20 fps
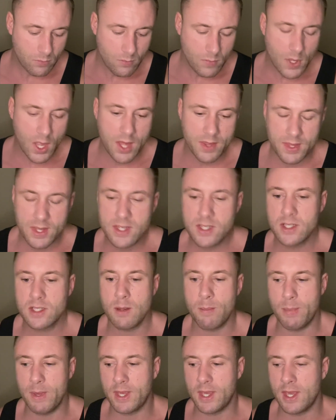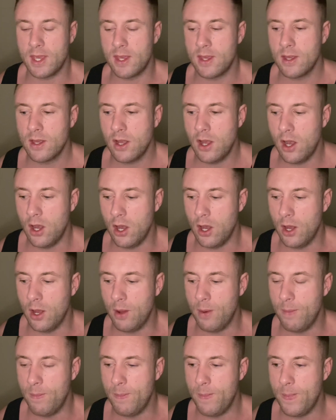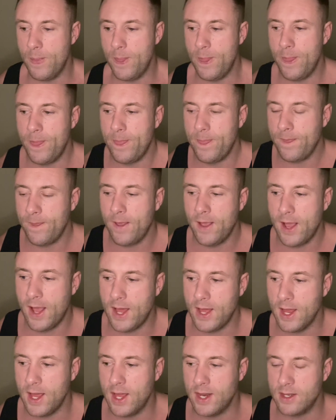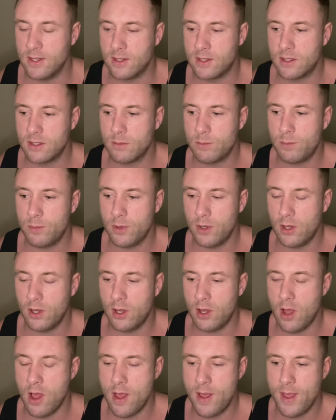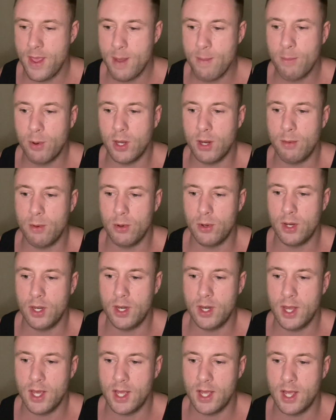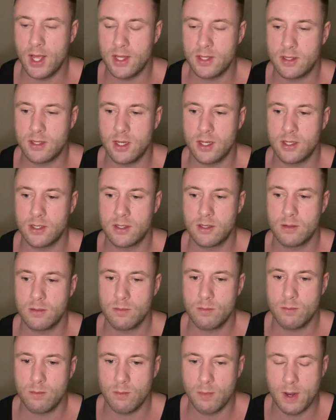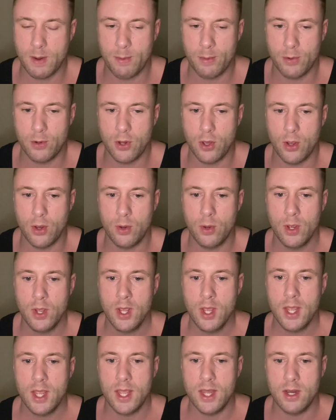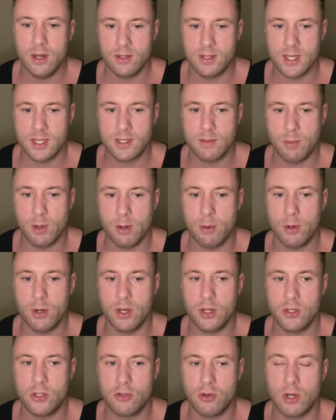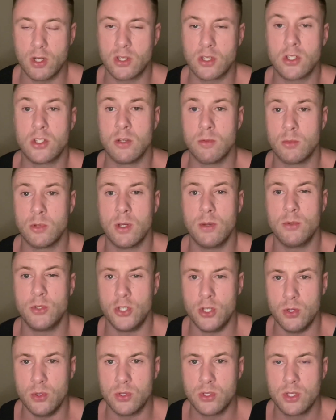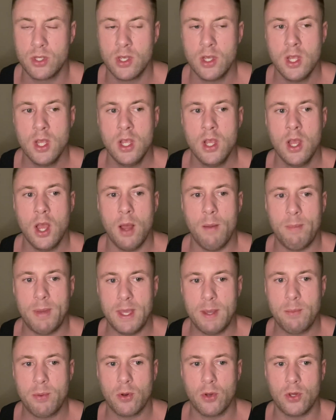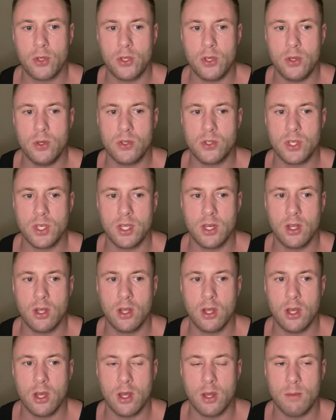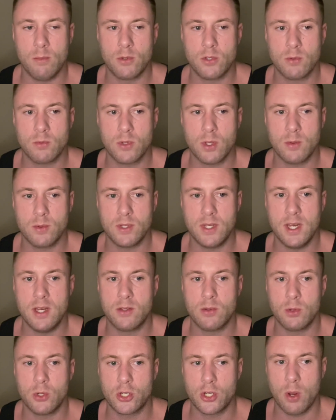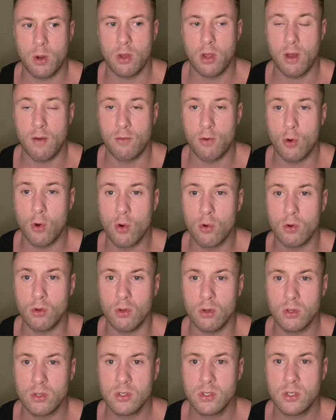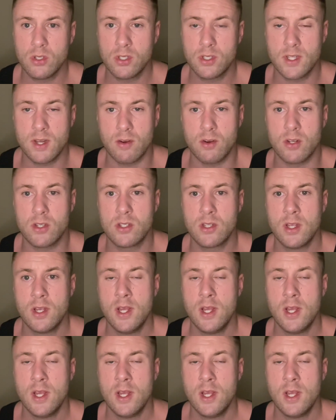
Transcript: And this is a biggie. And in bodybuilding, as many people know, in untested bodybuilding, drugs are sometimes used. And people are using, sometimes lead to a show, a lot of oral steroids.